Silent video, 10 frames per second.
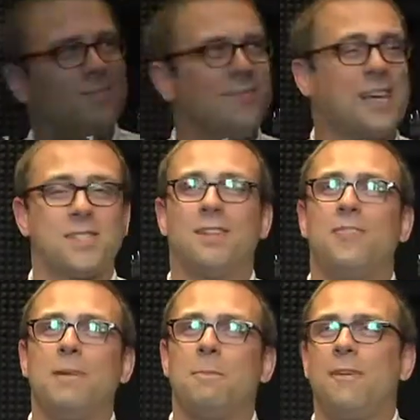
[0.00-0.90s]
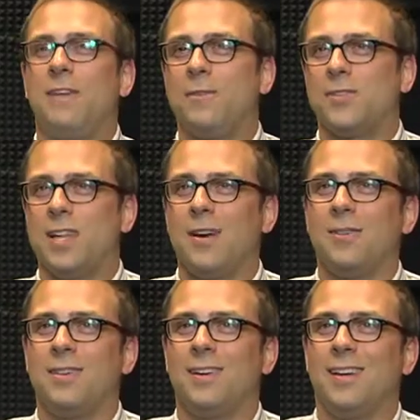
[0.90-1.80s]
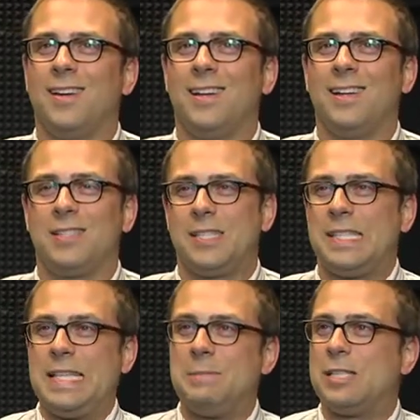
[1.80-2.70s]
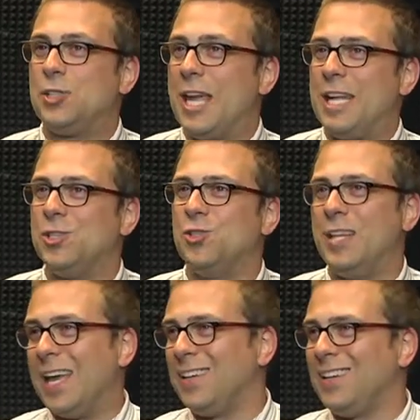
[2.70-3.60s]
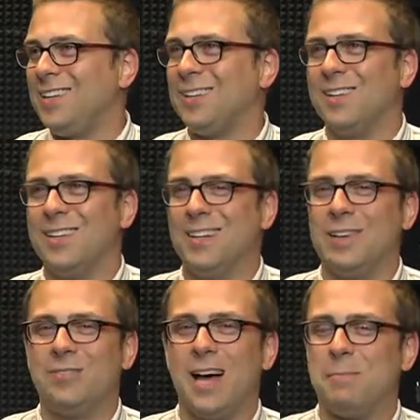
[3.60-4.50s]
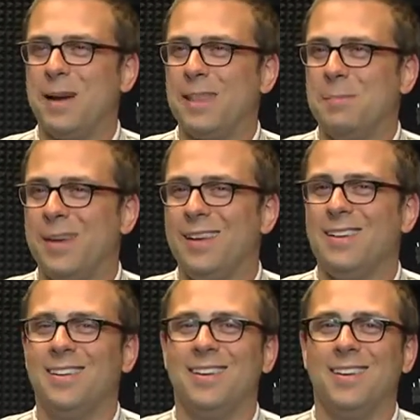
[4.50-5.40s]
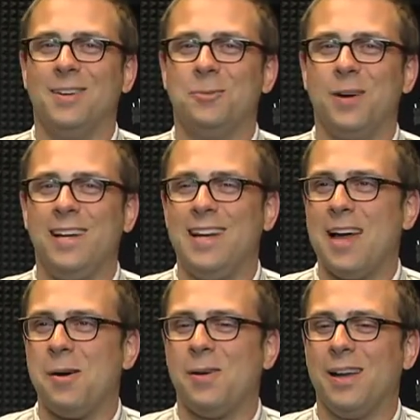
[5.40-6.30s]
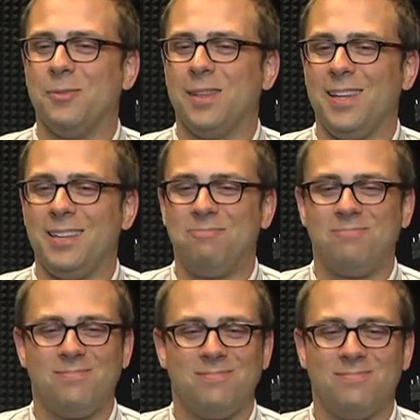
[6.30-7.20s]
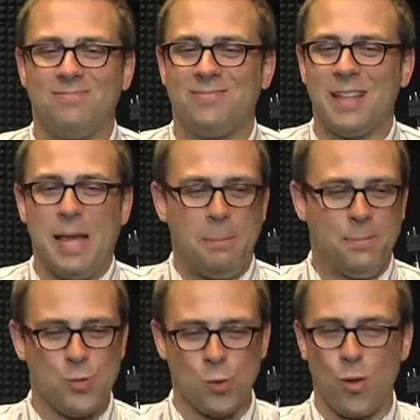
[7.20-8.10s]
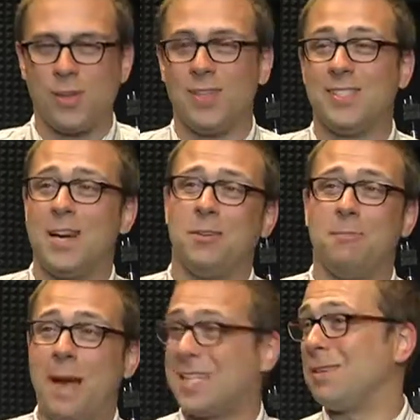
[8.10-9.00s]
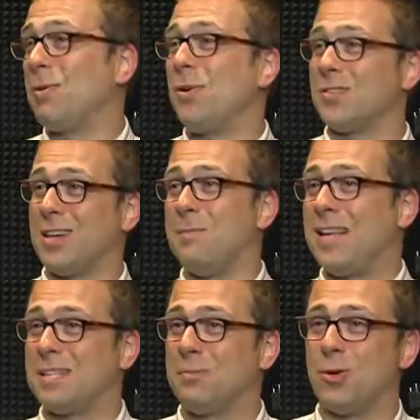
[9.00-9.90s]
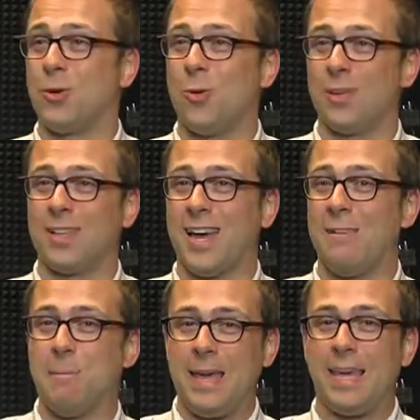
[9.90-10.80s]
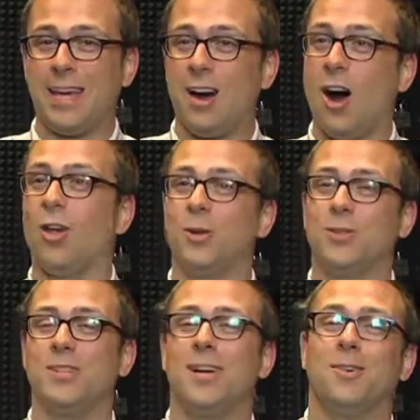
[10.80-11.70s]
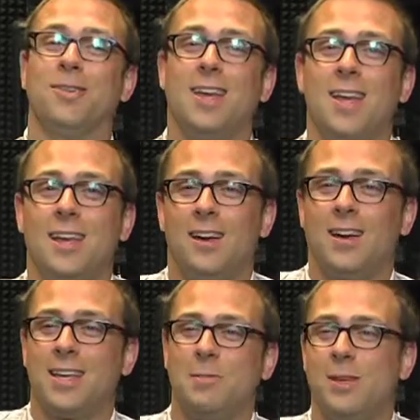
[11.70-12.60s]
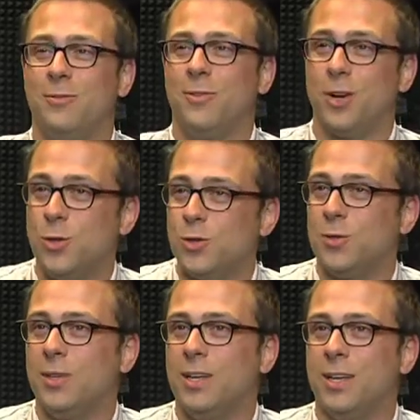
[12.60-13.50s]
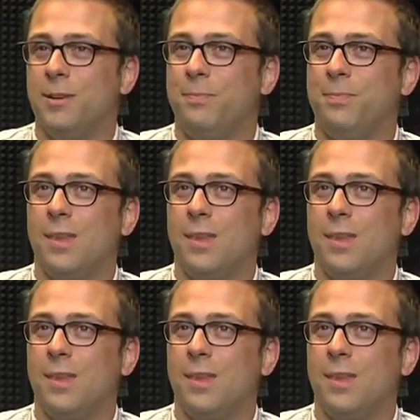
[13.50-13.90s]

Yes, my favorite sound, it seems to change daily, if not by the minute. Right now, I really am drawn to the sound of basketballs on a basketball court. The kind of pinging, hollow sound can be very useful in,